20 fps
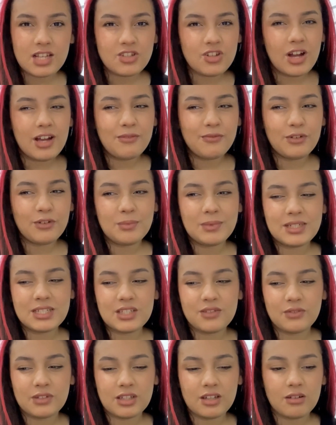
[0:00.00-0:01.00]
I started filming
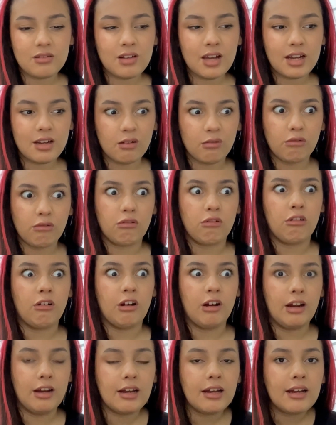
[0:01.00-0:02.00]
this video like a
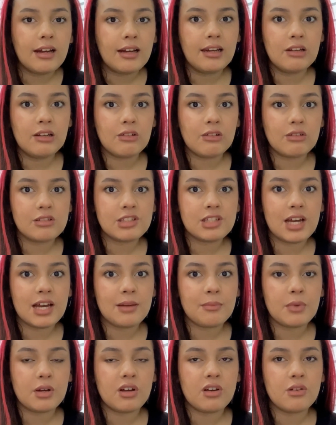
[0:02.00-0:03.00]
really long
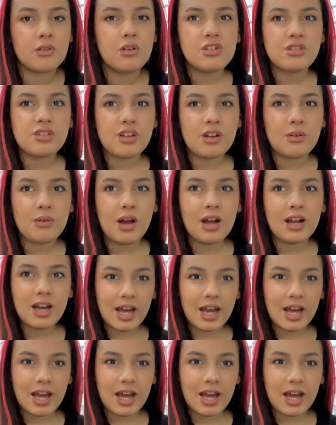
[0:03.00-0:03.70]
time ago, so I